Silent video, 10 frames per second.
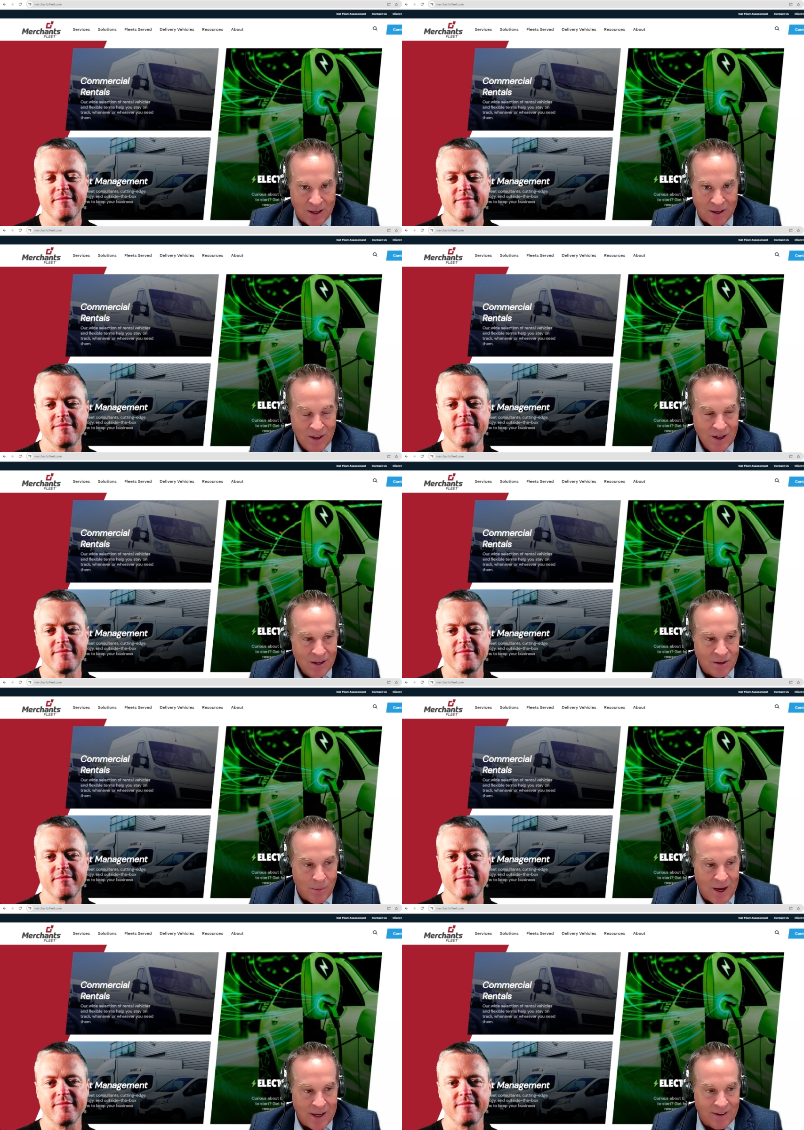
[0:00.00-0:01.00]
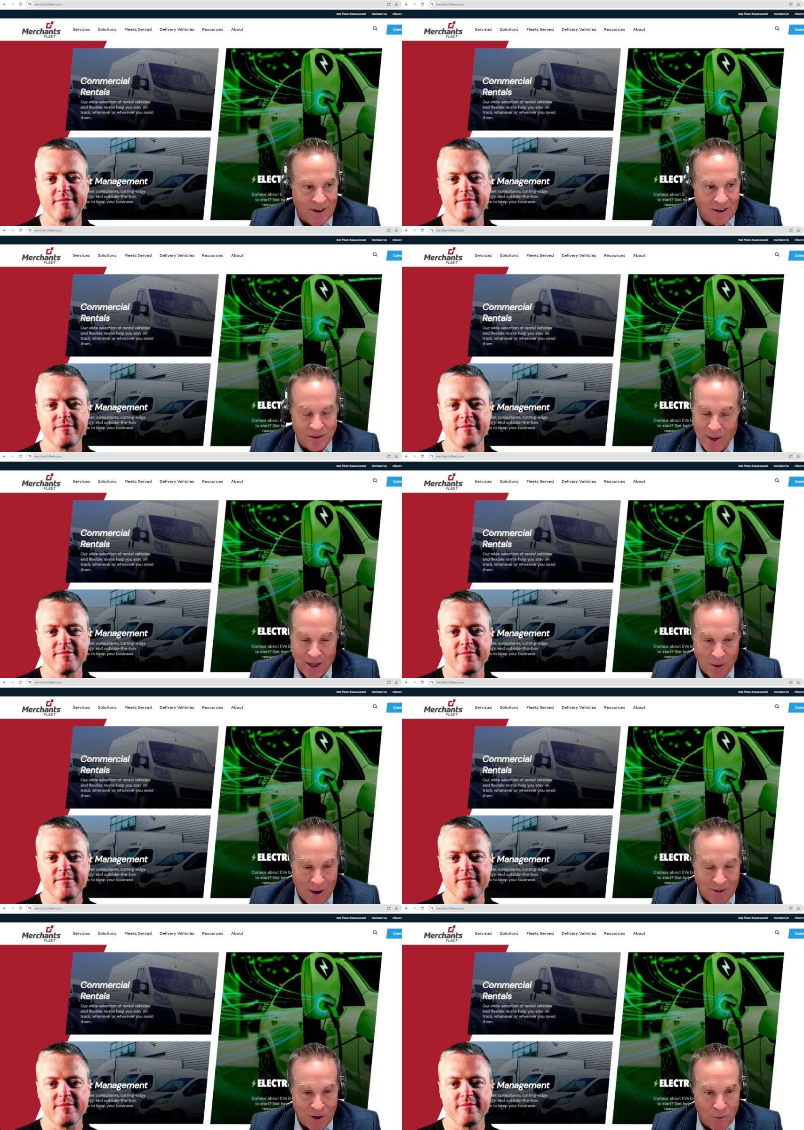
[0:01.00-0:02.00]
Speaker 1: to make to make uh, to make
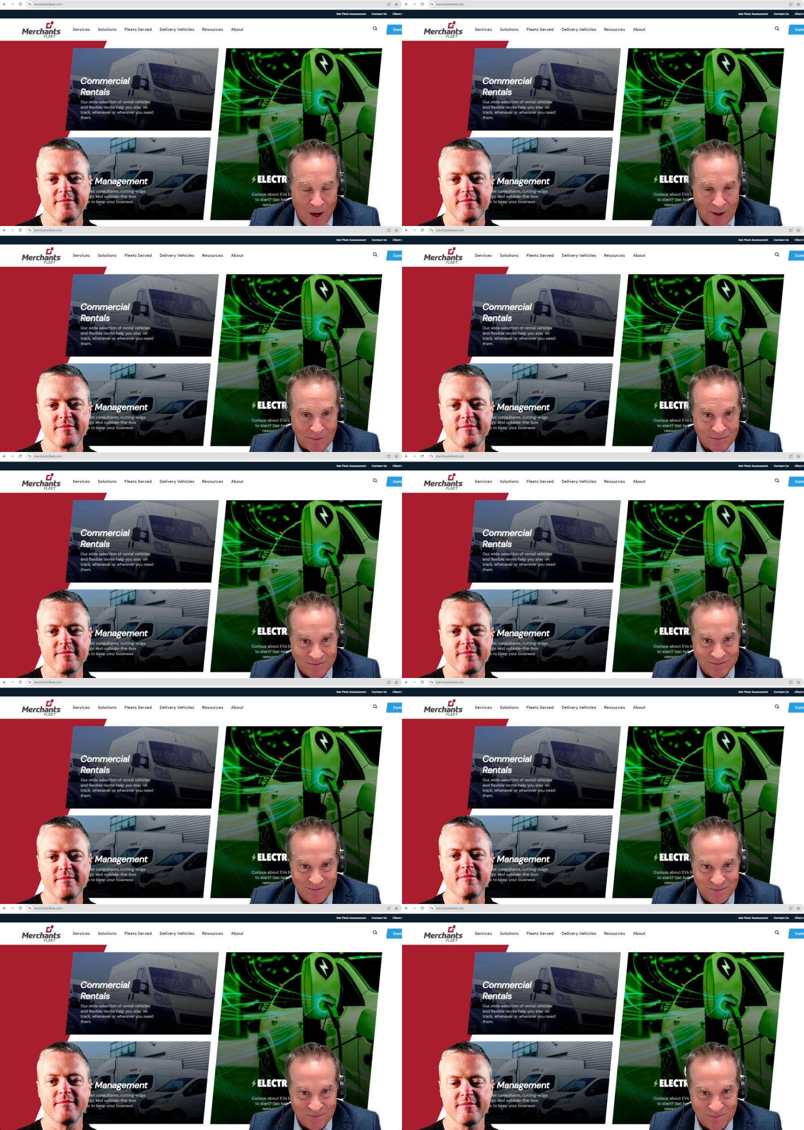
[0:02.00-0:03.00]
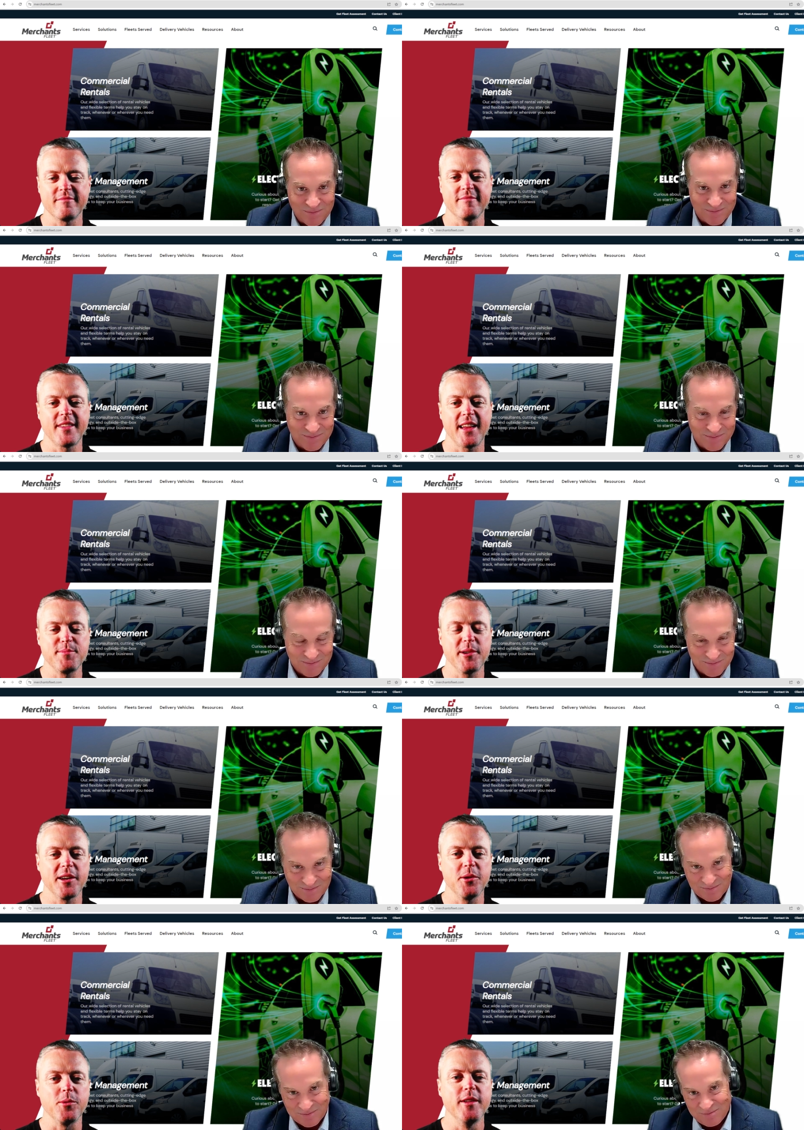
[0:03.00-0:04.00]
America run.
Speaker 2: Mm-hmm. That's pretty
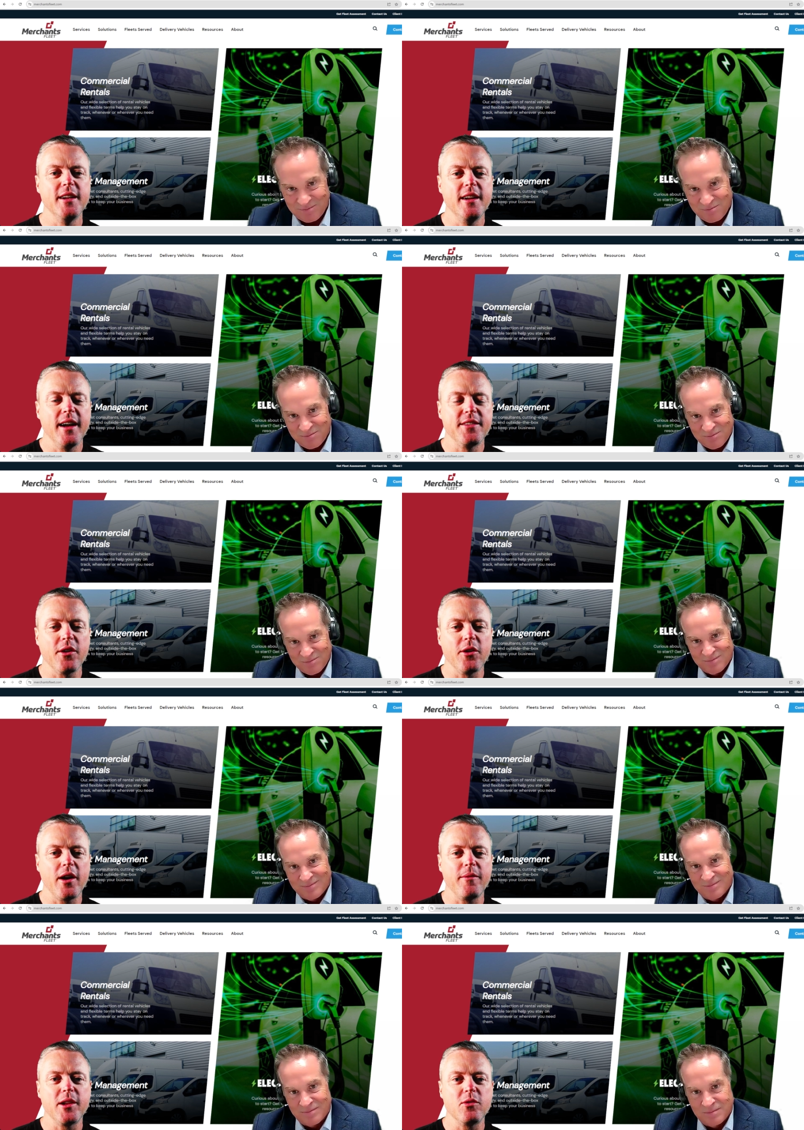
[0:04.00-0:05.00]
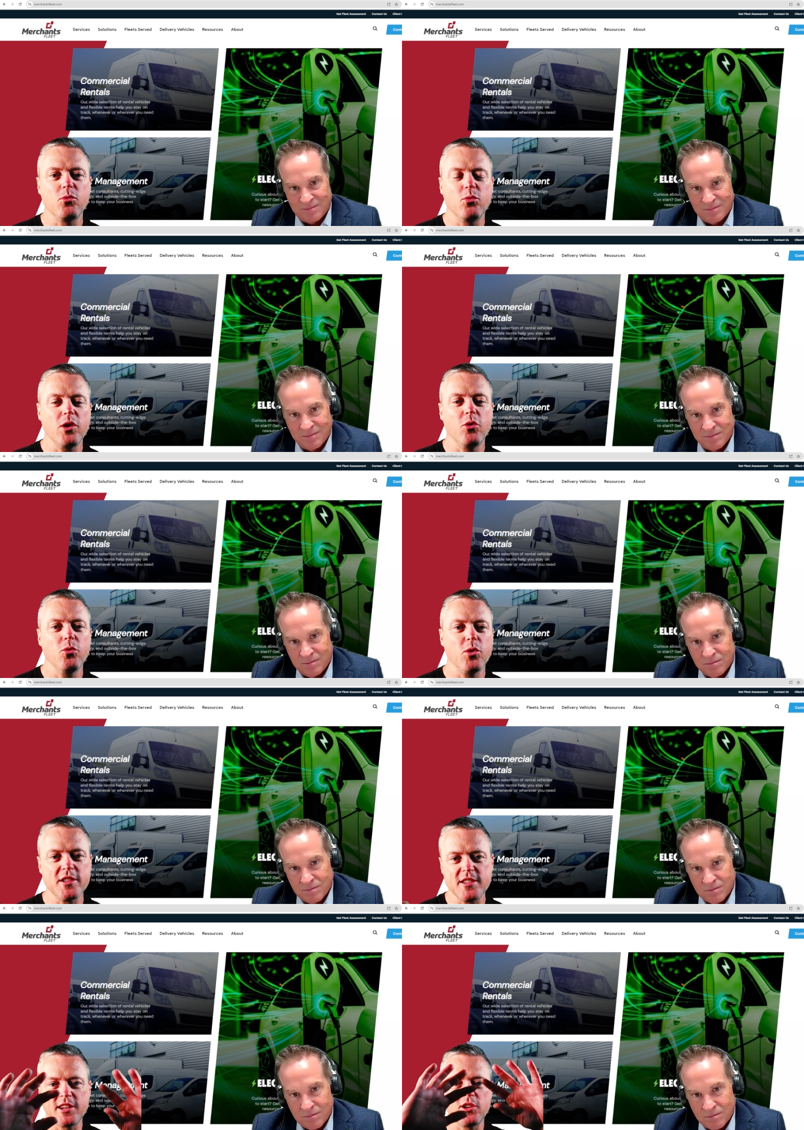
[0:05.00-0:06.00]
cool. So, I mean, what what
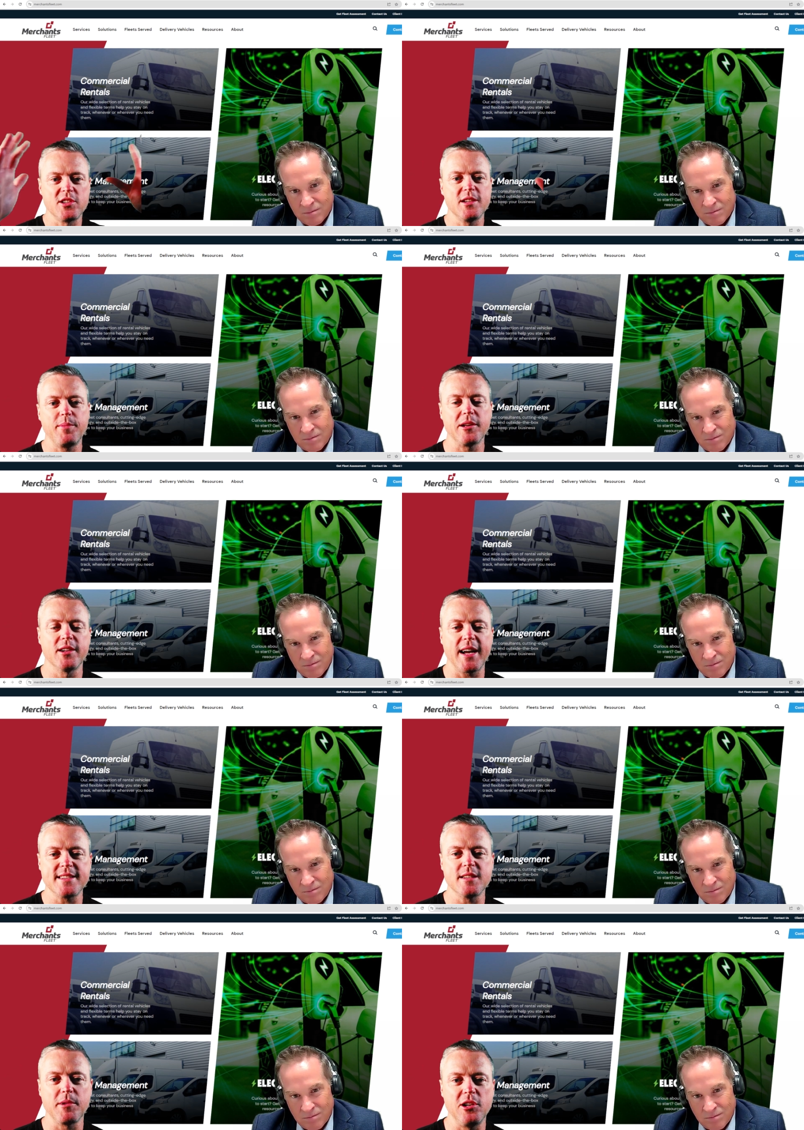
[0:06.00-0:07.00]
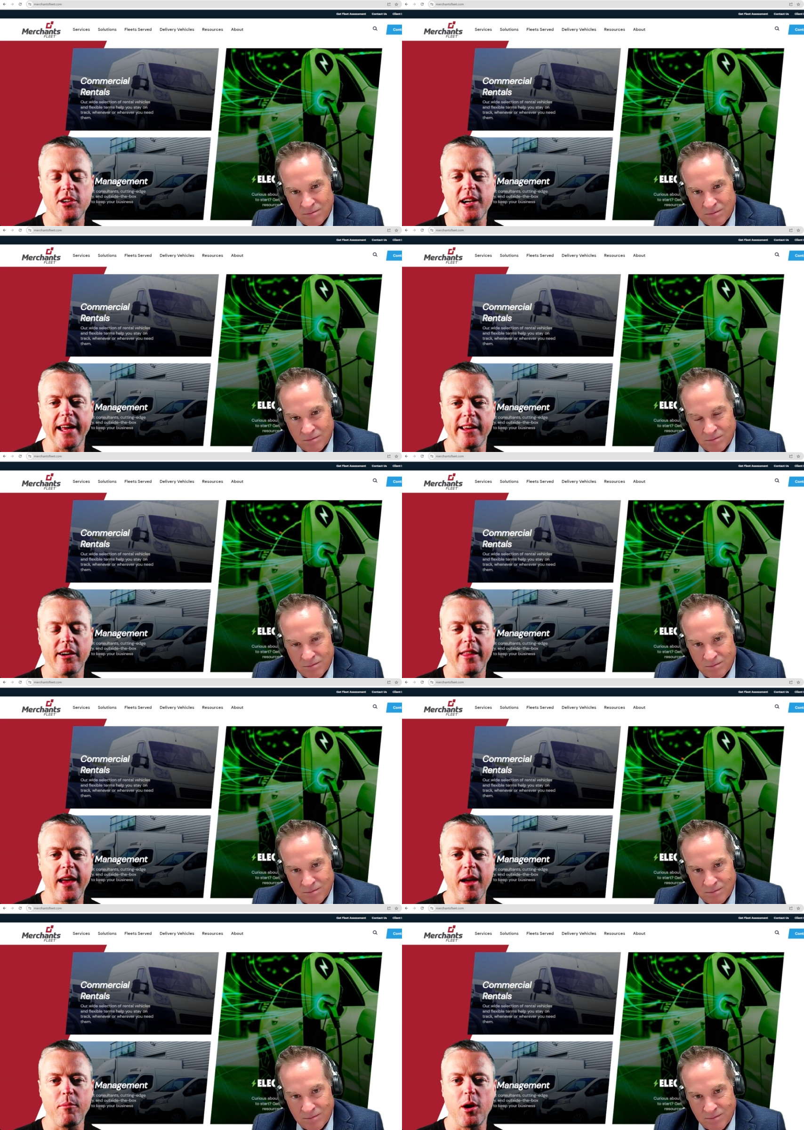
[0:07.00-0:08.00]
does a, your typical customer look like? Are
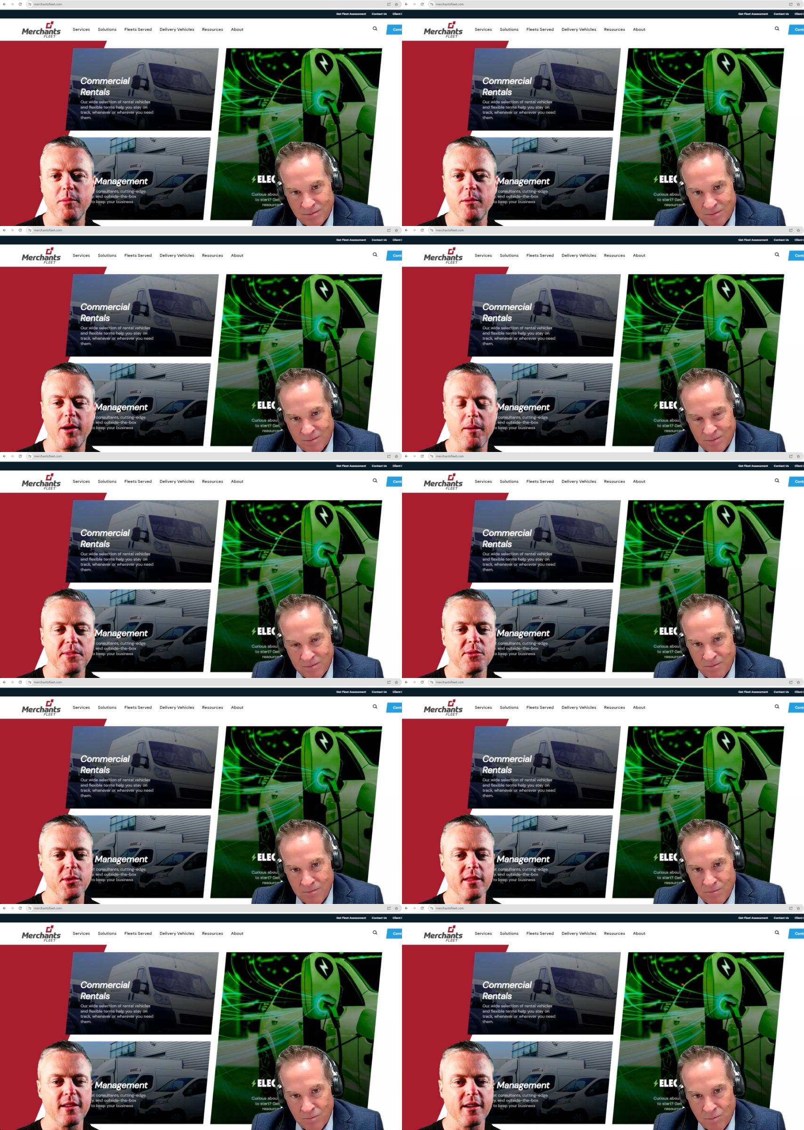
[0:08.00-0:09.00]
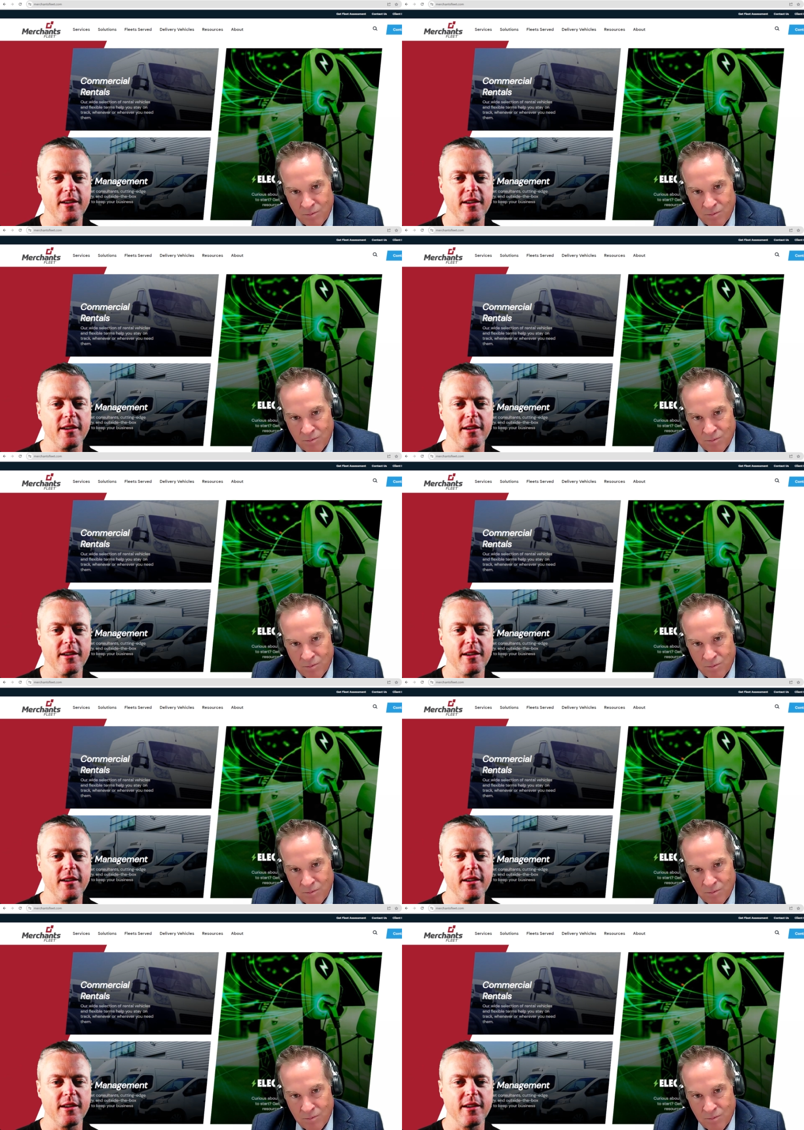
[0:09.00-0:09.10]
they mom and pops with